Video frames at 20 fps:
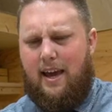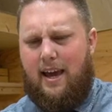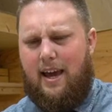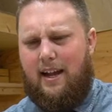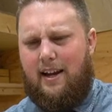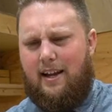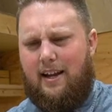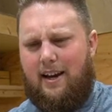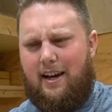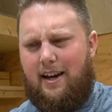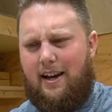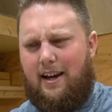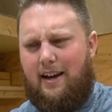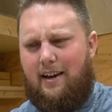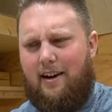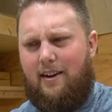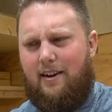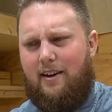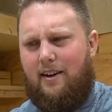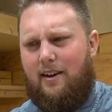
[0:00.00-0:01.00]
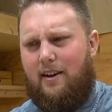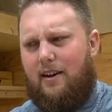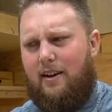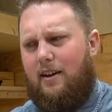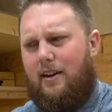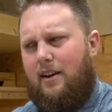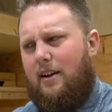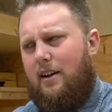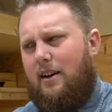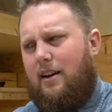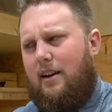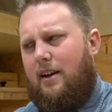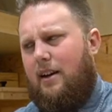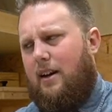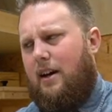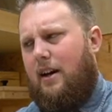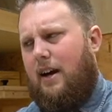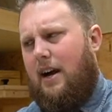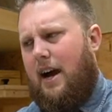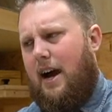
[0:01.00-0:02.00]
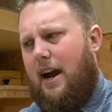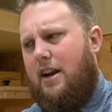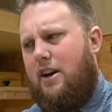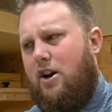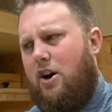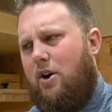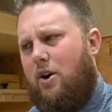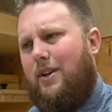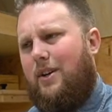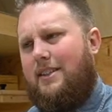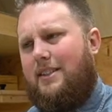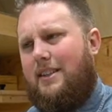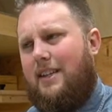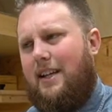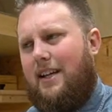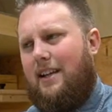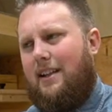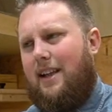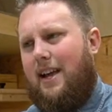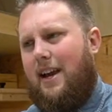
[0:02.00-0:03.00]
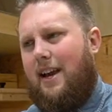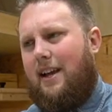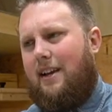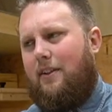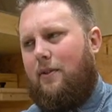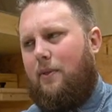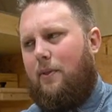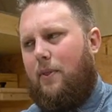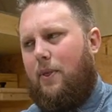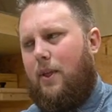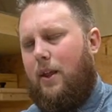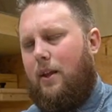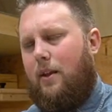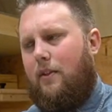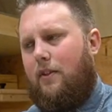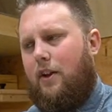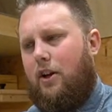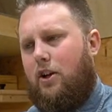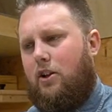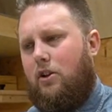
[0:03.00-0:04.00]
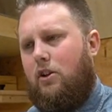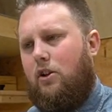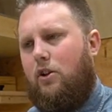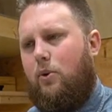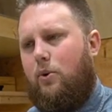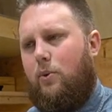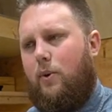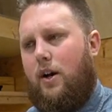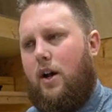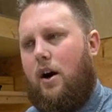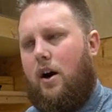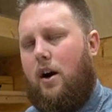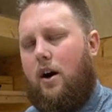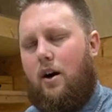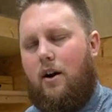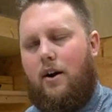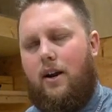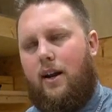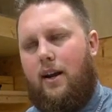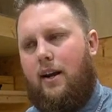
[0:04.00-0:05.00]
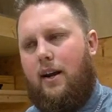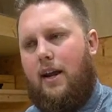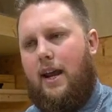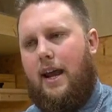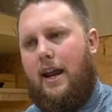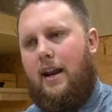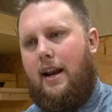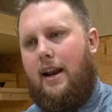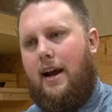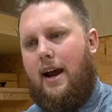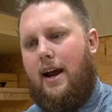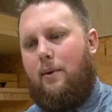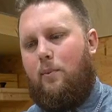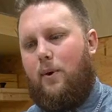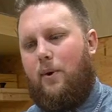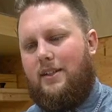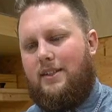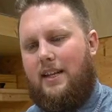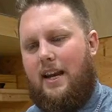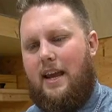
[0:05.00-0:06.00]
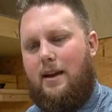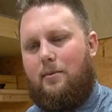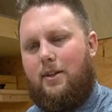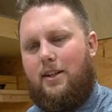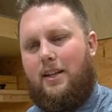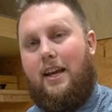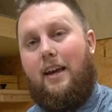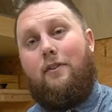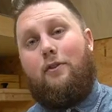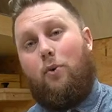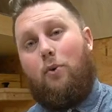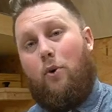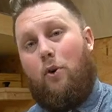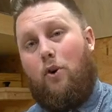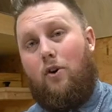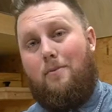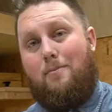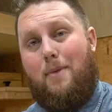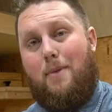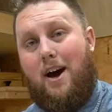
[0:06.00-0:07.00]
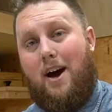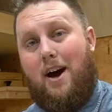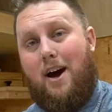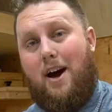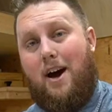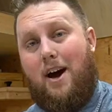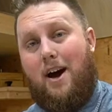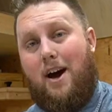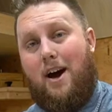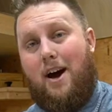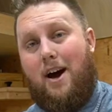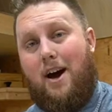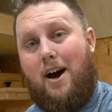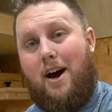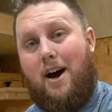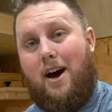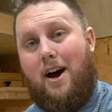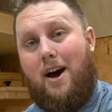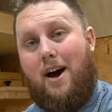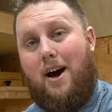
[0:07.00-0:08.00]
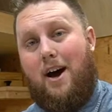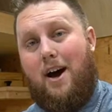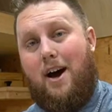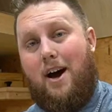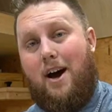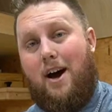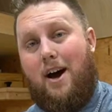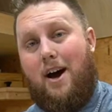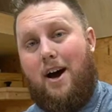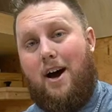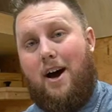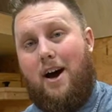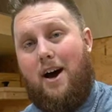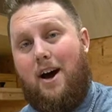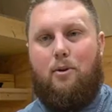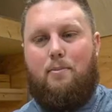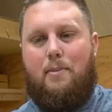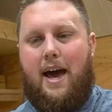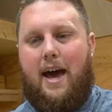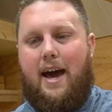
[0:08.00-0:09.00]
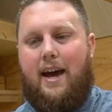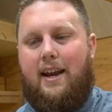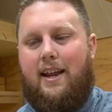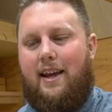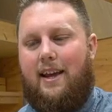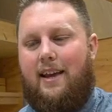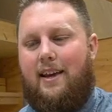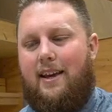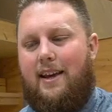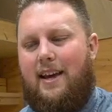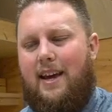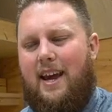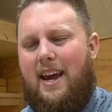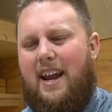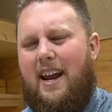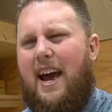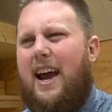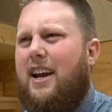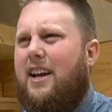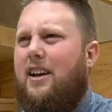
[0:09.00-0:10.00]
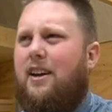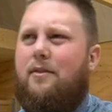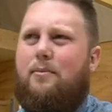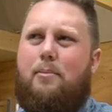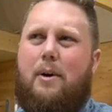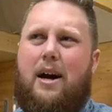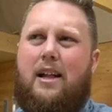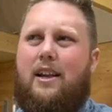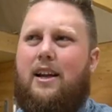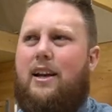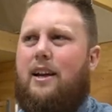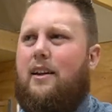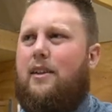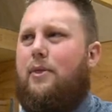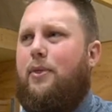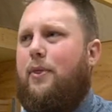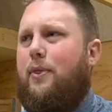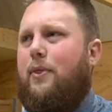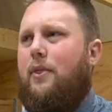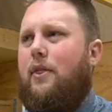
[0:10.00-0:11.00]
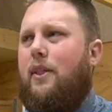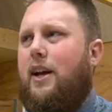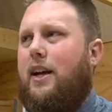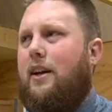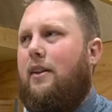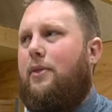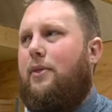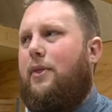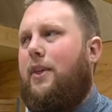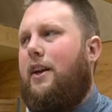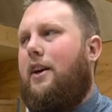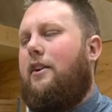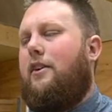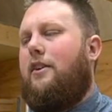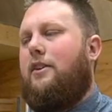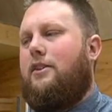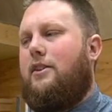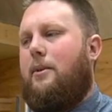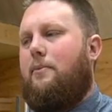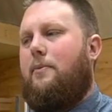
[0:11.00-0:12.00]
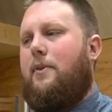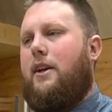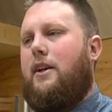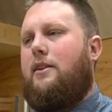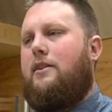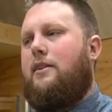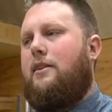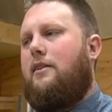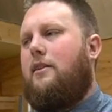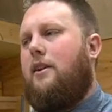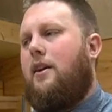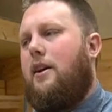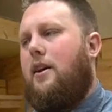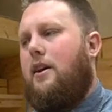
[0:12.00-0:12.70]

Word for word: And uh, I noticed that like the, the glue would harden and I wasn't able to get through a whole bottle before it would, you know, go bad. And I could have bought like a, like a thinner or something to